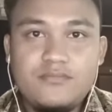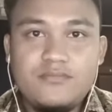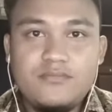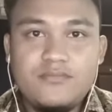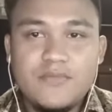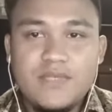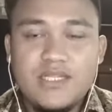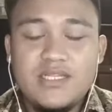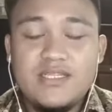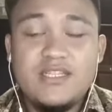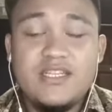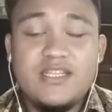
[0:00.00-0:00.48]

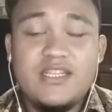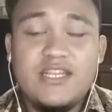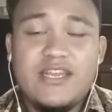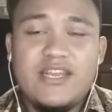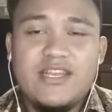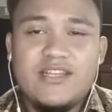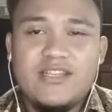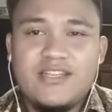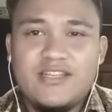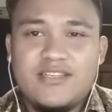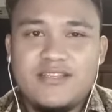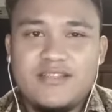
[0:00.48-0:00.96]
the
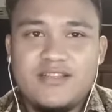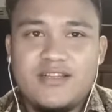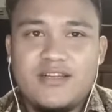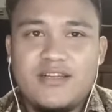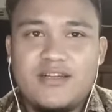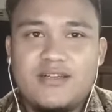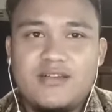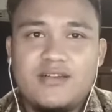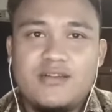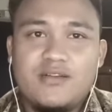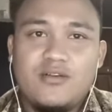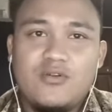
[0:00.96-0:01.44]

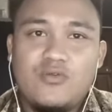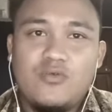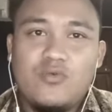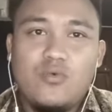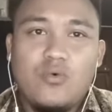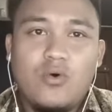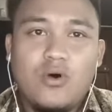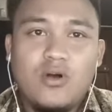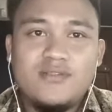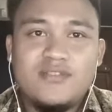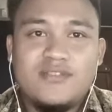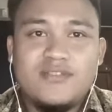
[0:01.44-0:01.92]
JTSA
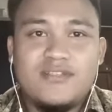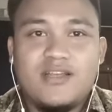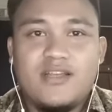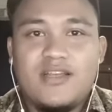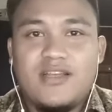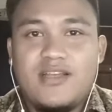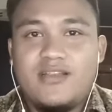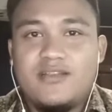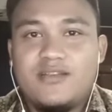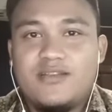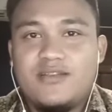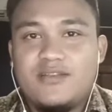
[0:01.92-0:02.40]
once
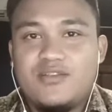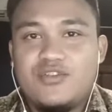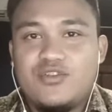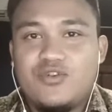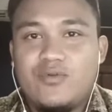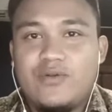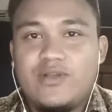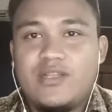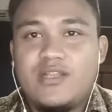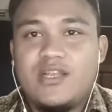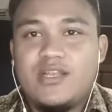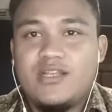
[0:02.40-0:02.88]
again
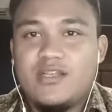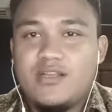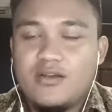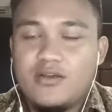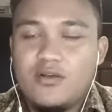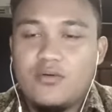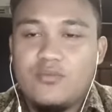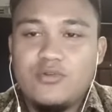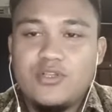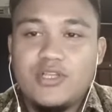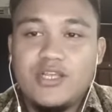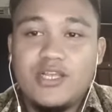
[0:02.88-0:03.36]
showing that the
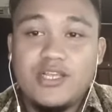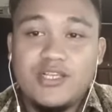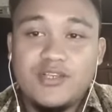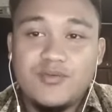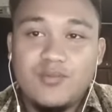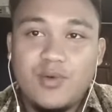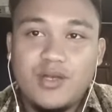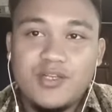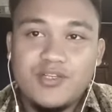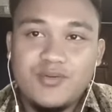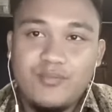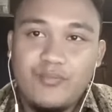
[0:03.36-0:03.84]
company is
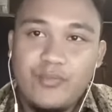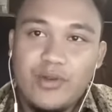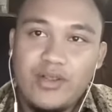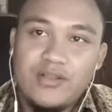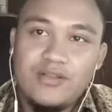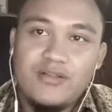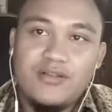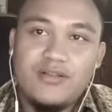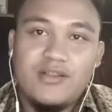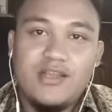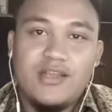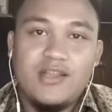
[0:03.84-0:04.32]
much
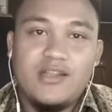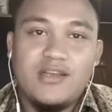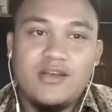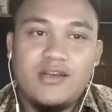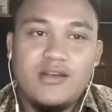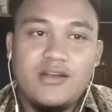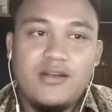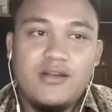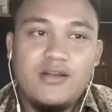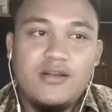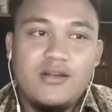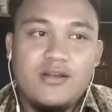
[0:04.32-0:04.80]
better than
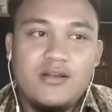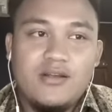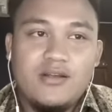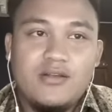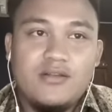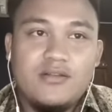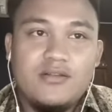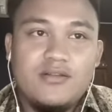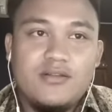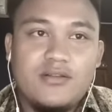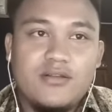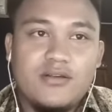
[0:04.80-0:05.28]

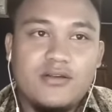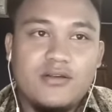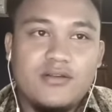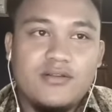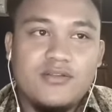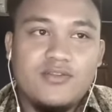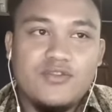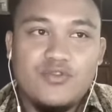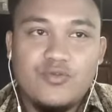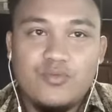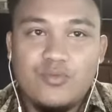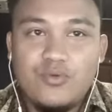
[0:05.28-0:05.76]
the
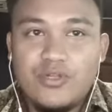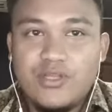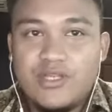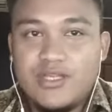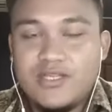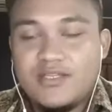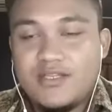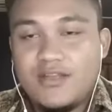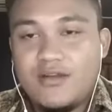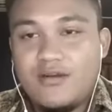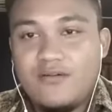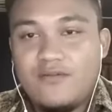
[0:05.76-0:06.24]
Super
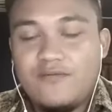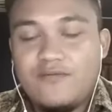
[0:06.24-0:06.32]
TSA.